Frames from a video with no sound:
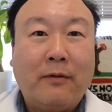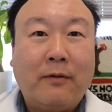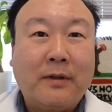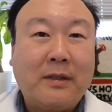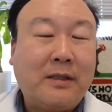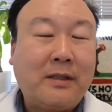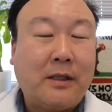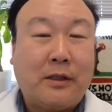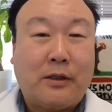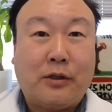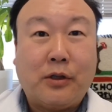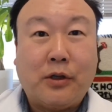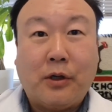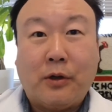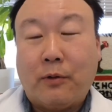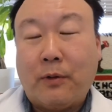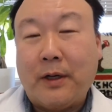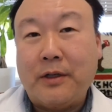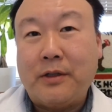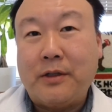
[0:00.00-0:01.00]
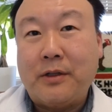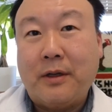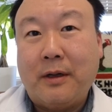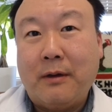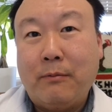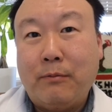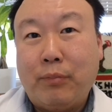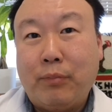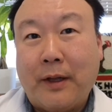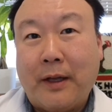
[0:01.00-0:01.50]
6th generation
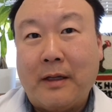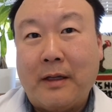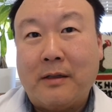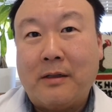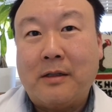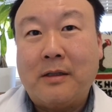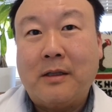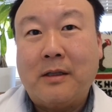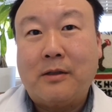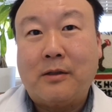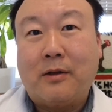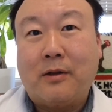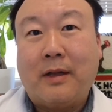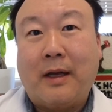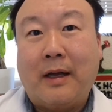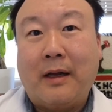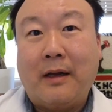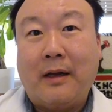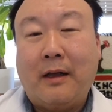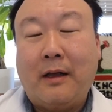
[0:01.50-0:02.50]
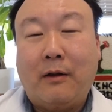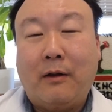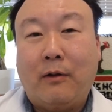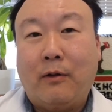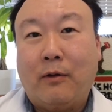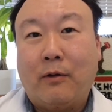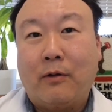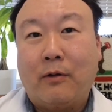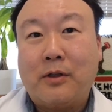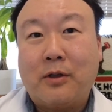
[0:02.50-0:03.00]
implants so that it
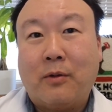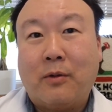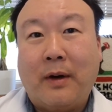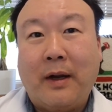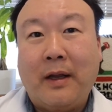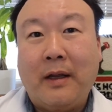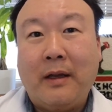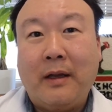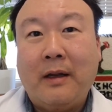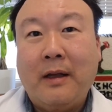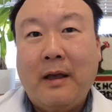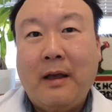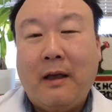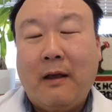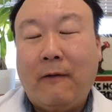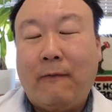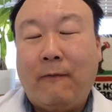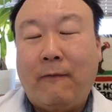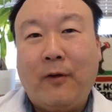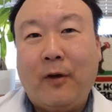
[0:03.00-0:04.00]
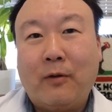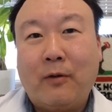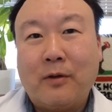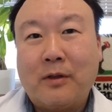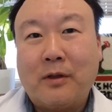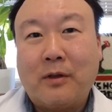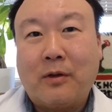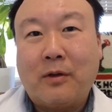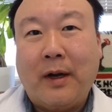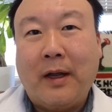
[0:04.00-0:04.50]
looks great, it
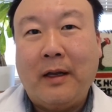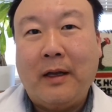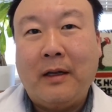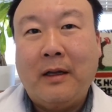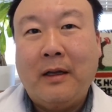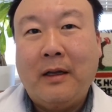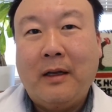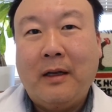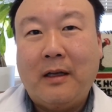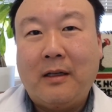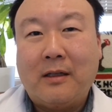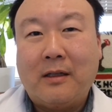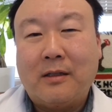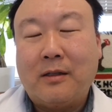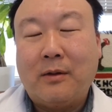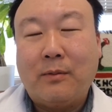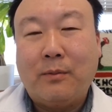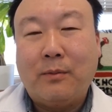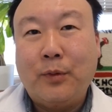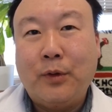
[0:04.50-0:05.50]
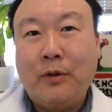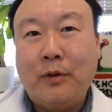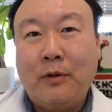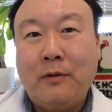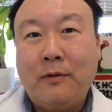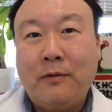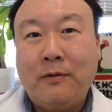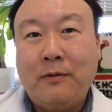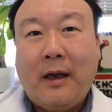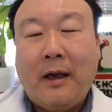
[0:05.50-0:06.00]
feels great, it doesn't
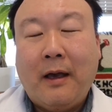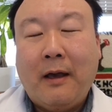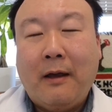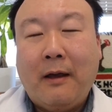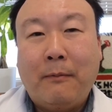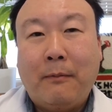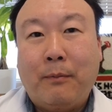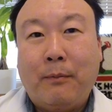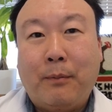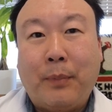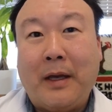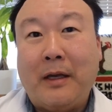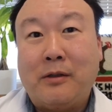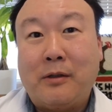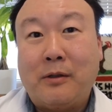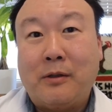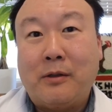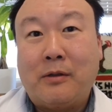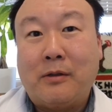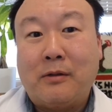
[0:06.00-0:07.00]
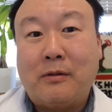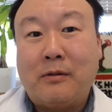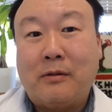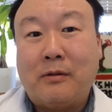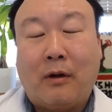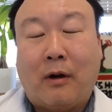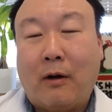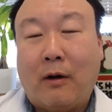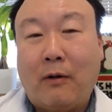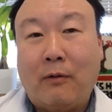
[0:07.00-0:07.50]
move, and patients
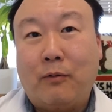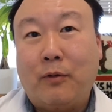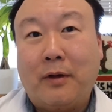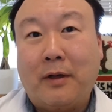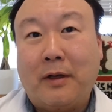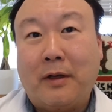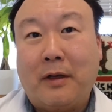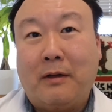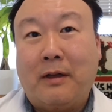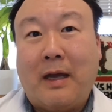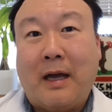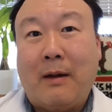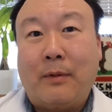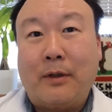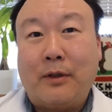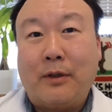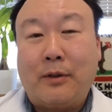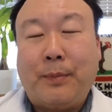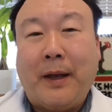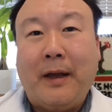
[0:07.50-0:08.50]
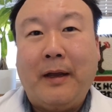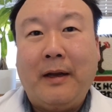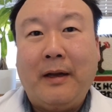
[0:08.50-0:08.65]
aren't really in that much pain